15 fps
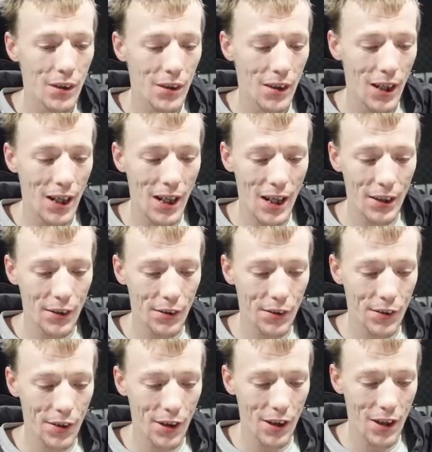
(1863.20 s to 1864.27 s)
And
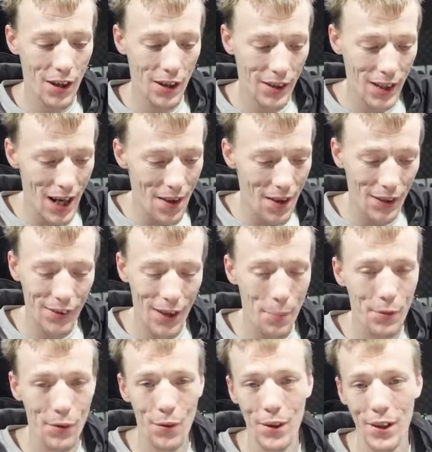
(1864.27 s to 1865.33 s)
uh, yeah, that's
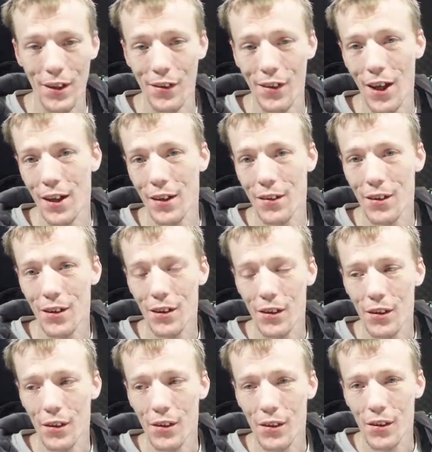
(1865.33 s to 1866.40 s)
absolutely insane.
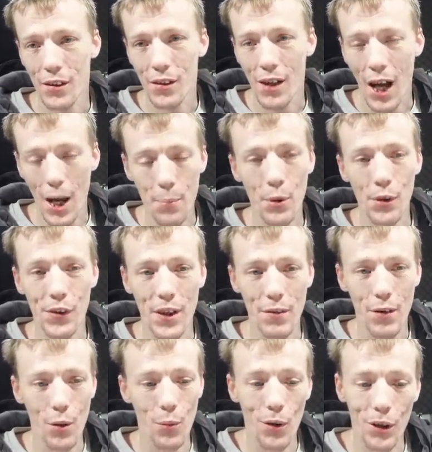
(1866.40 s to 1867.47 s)

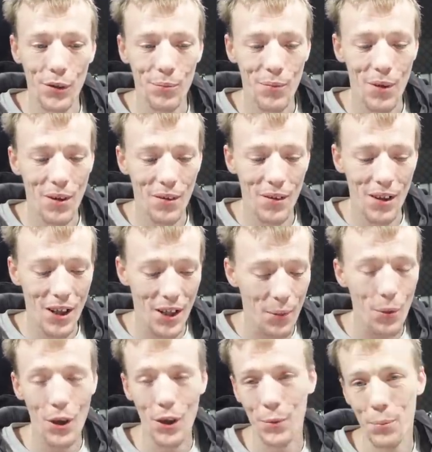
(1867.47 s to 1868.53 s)
8.01 and it
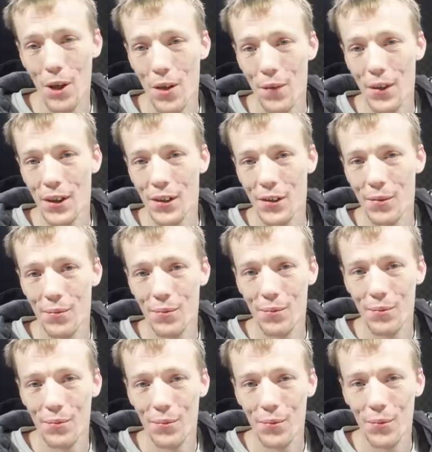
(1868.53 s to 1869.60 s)
works perfect.
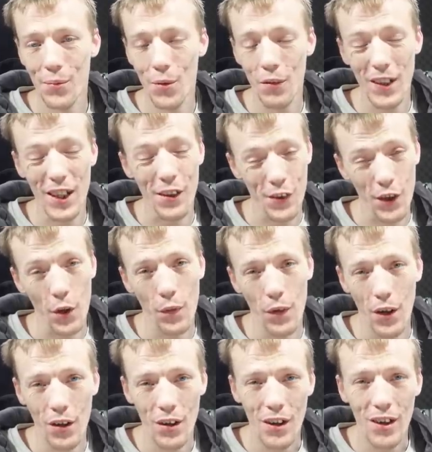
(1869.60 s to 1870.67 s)
Or at least so
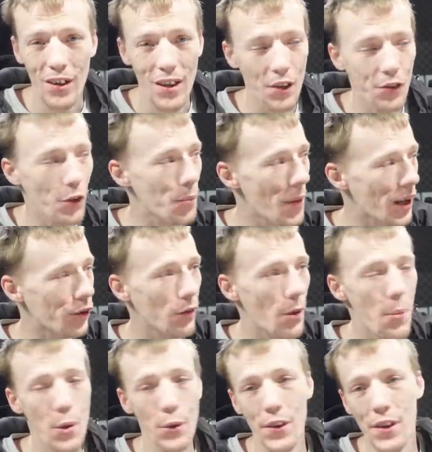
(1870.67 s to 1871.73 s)
far. Let's just make sure it
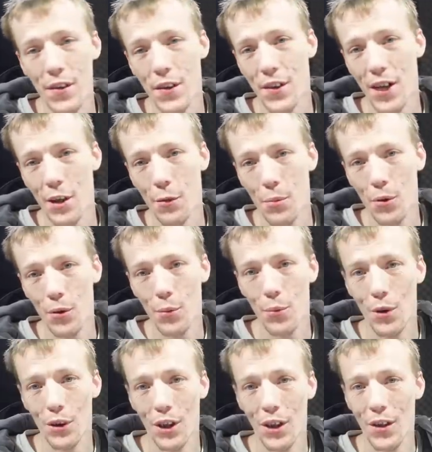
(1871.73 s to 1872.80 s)
boots into the dashboard and
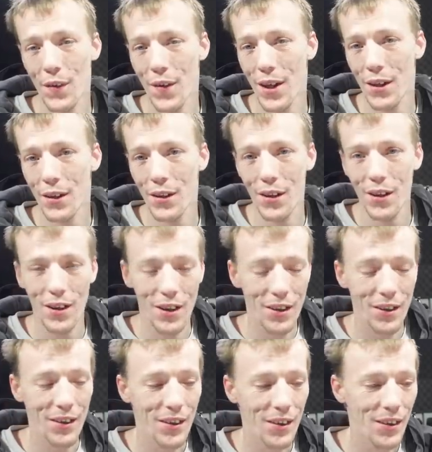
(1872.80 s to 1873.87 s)
whatnot and then uh,
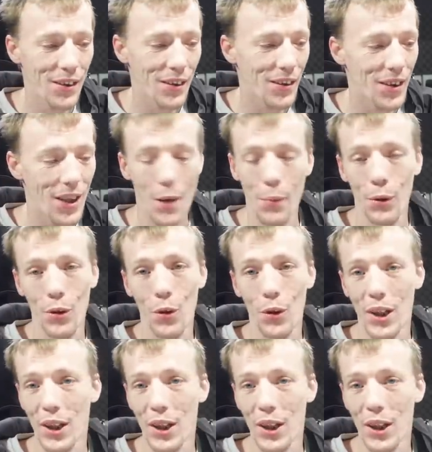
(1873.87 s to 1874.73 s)
yeah, we'll call it